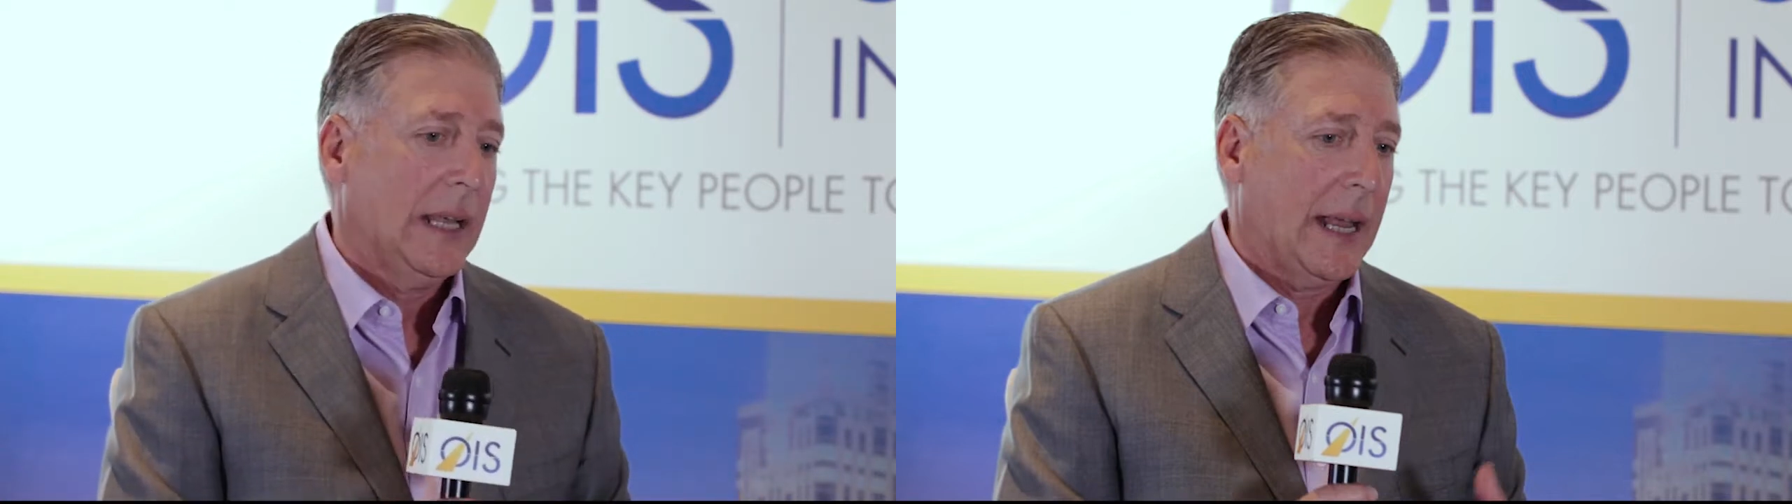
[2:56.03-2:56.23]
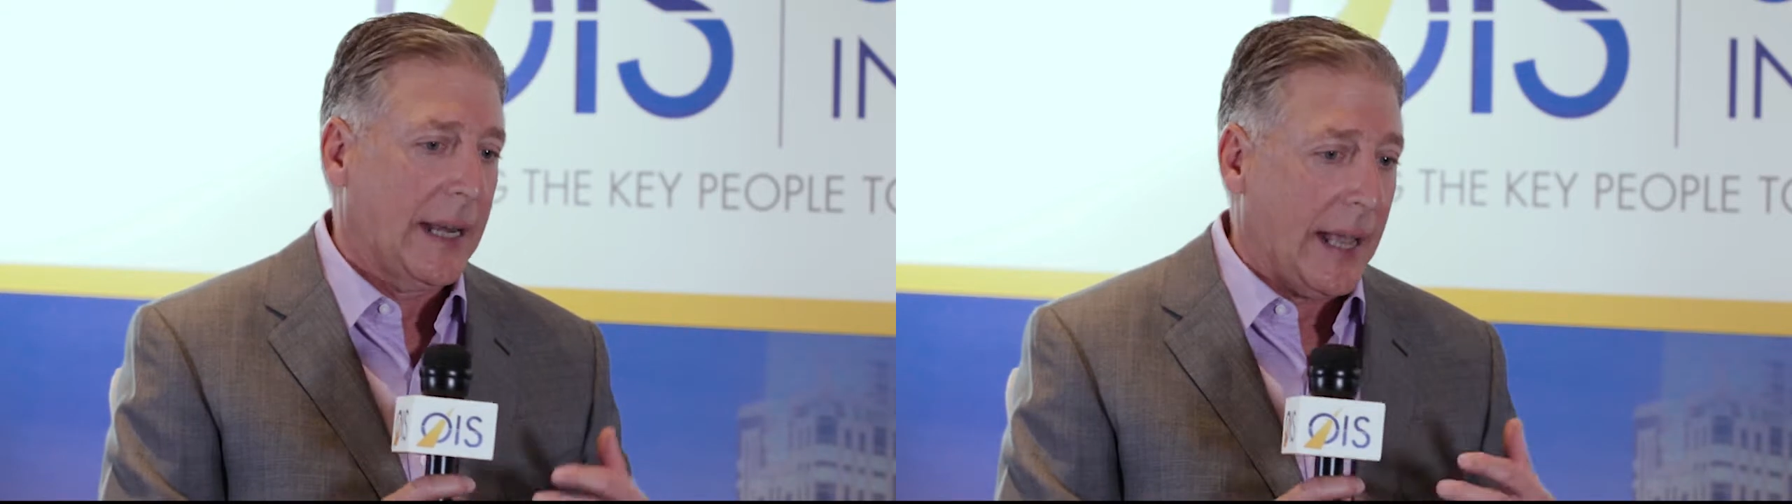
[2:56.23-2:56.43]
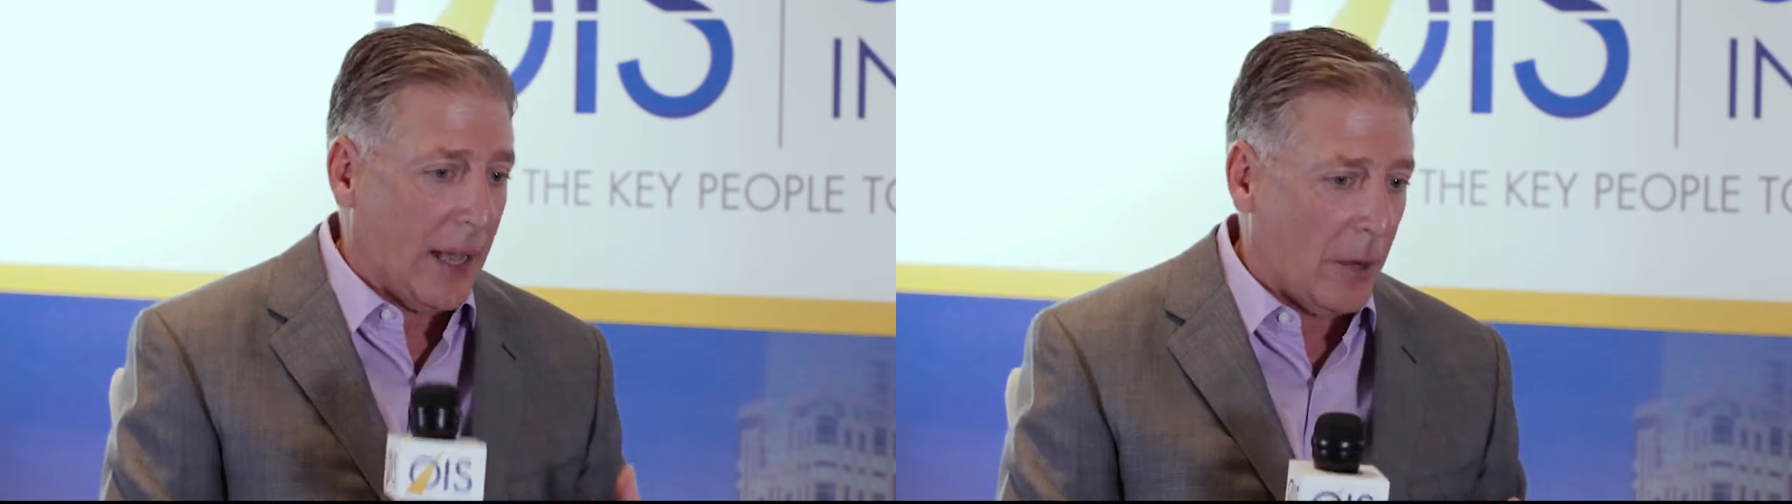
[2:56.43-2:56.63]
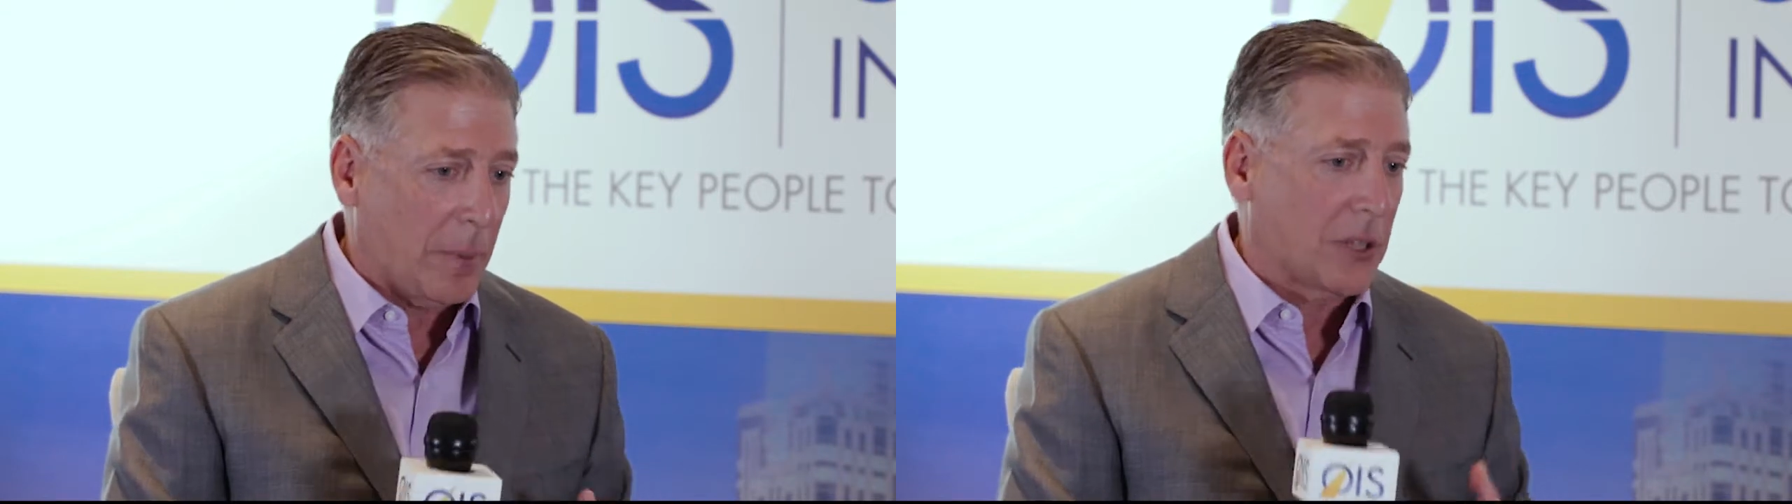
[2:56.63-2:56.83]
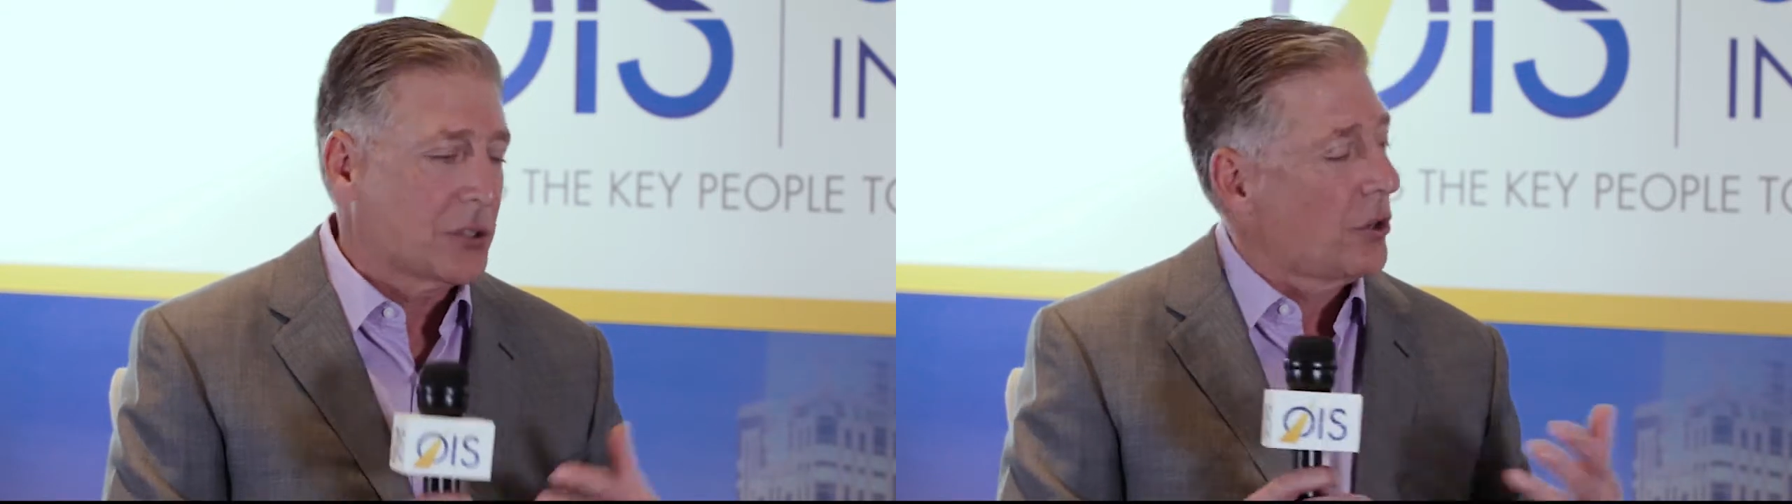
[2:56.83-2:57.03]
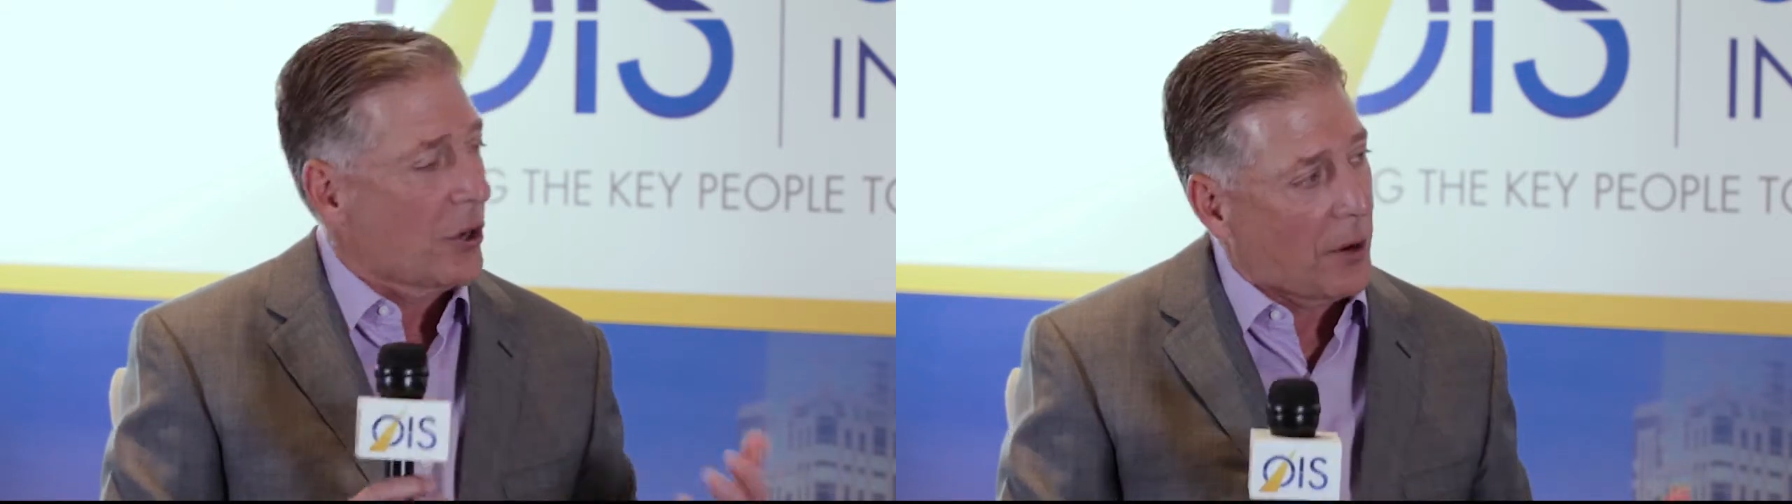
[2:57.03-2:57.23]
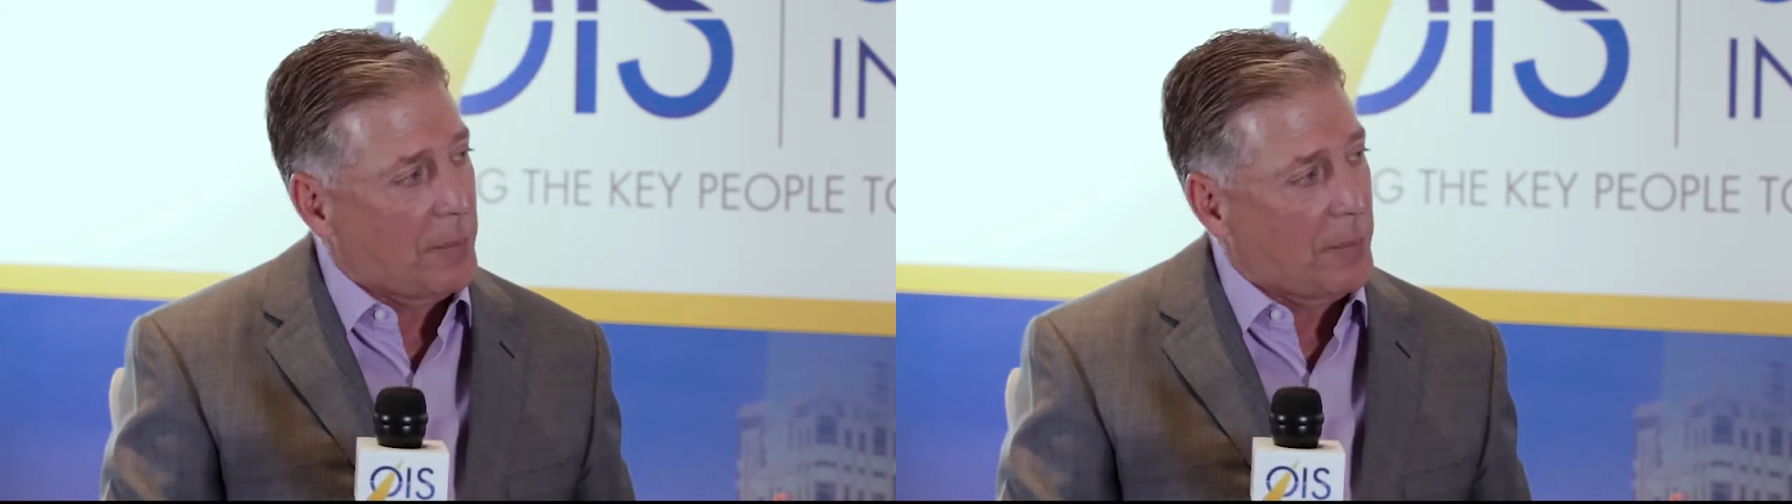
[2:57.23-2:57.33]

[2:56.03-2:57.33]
and to help us on our